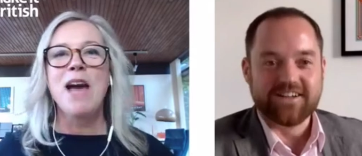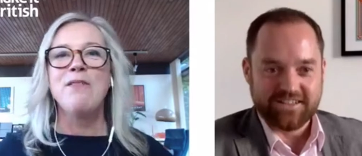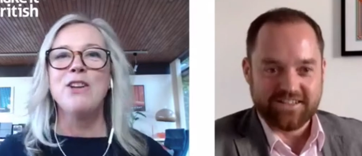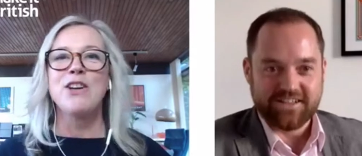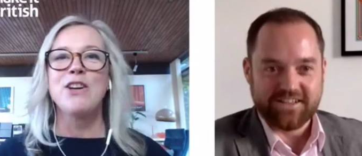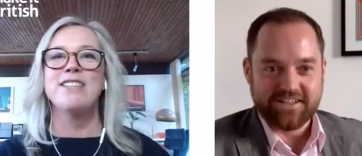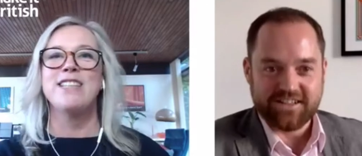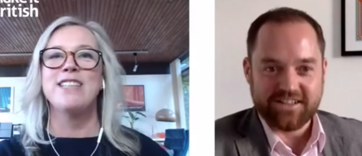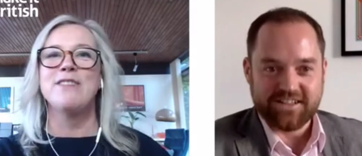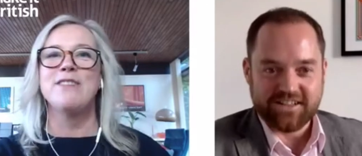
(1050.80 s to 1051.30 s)
Speaker 1: a look
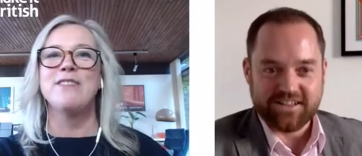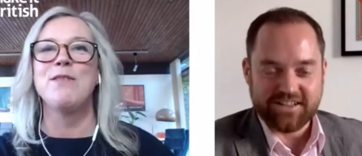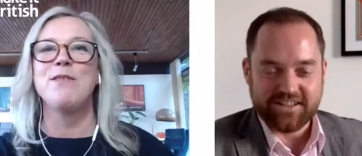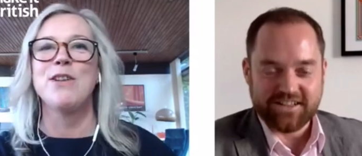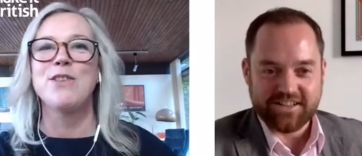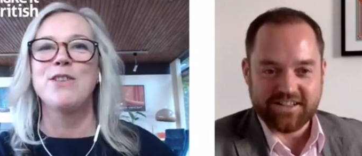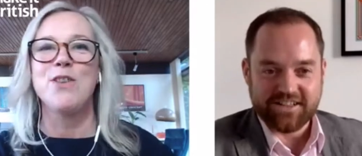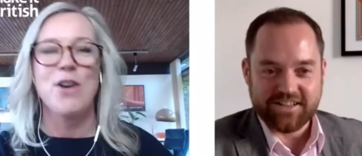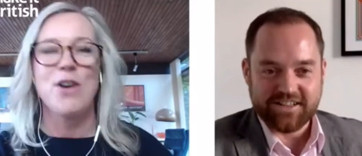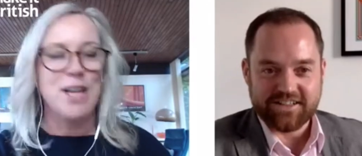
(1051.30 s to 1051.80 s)
and see if
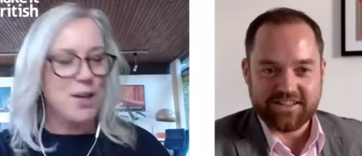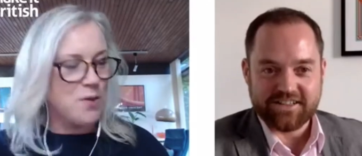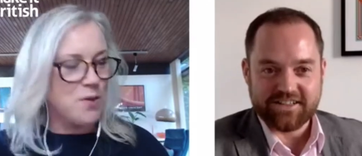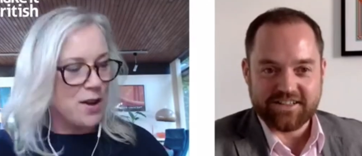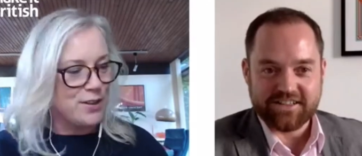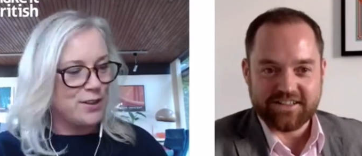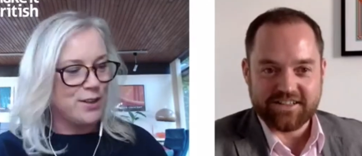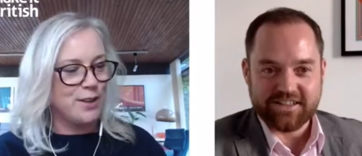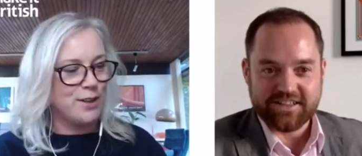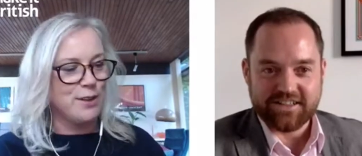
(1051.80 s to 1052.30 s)
anyone's got any
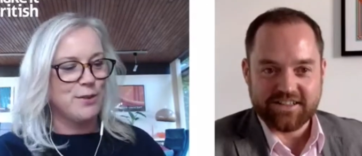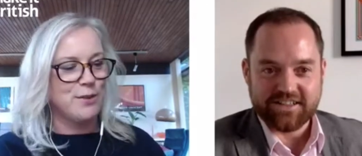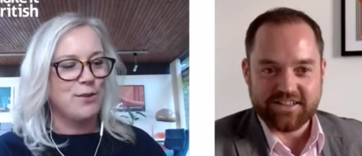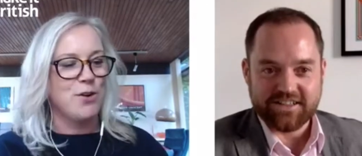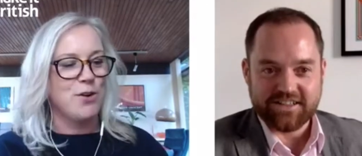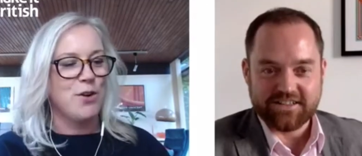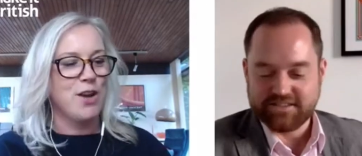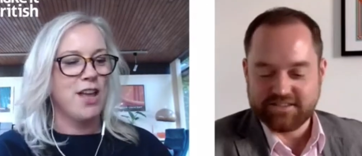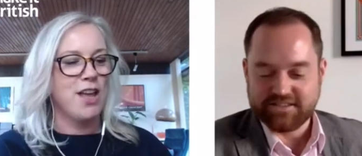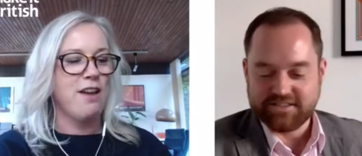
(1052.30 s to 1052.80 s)
questions
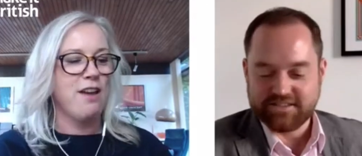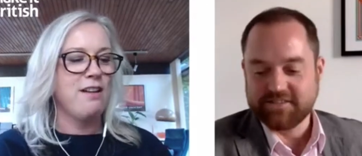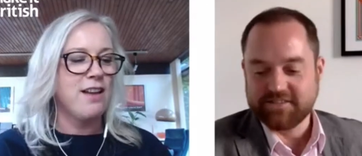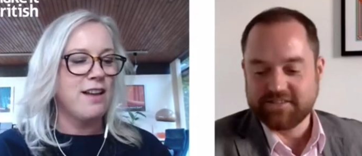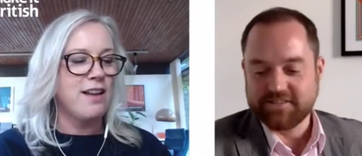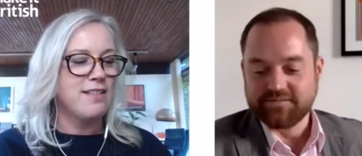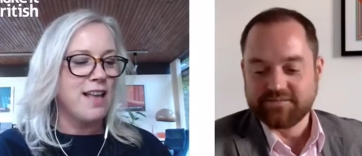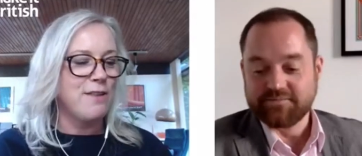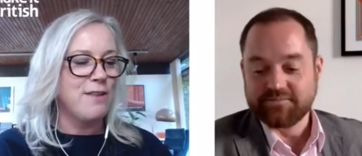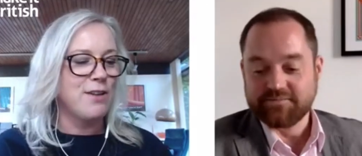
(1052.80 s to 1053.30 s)
for you?
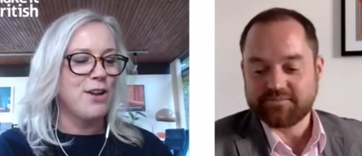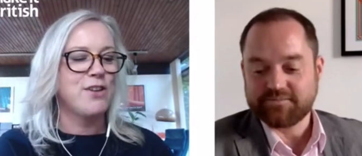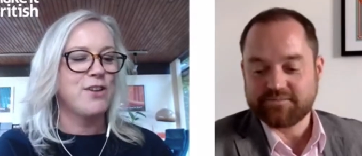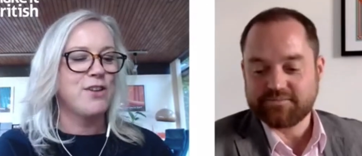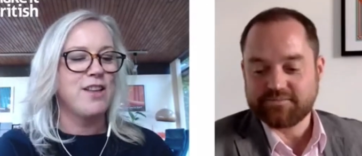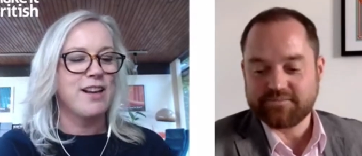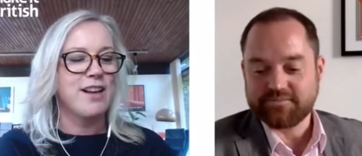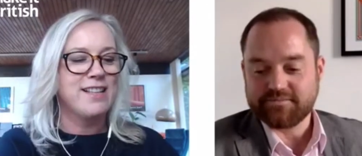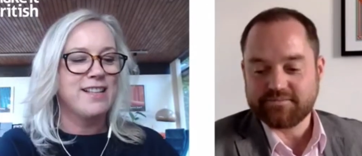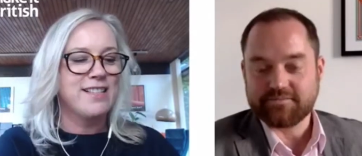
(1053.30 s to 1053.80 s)
Let's have a look because I
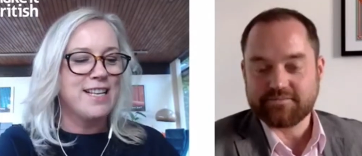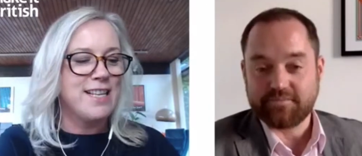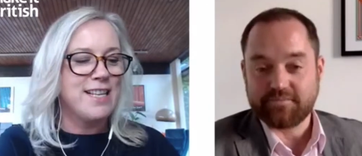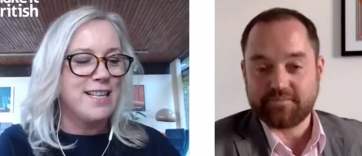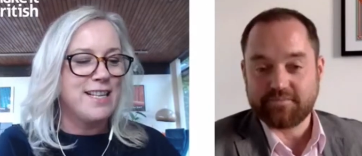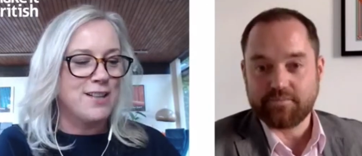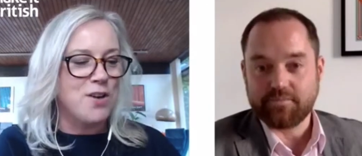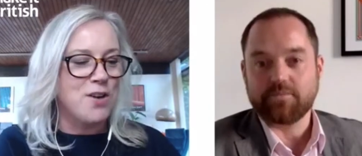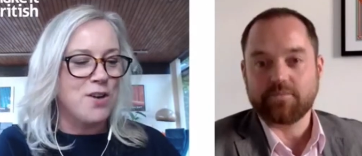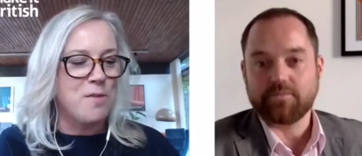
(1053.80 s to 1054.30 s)
can see
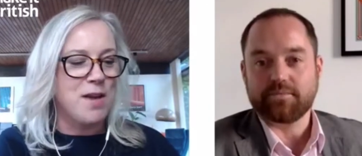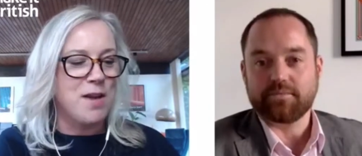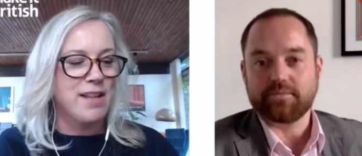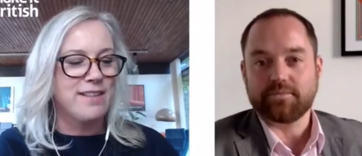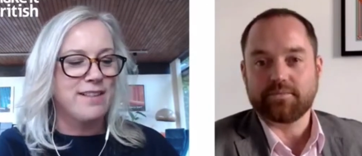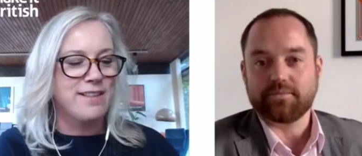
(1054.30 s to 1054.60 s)
there's comments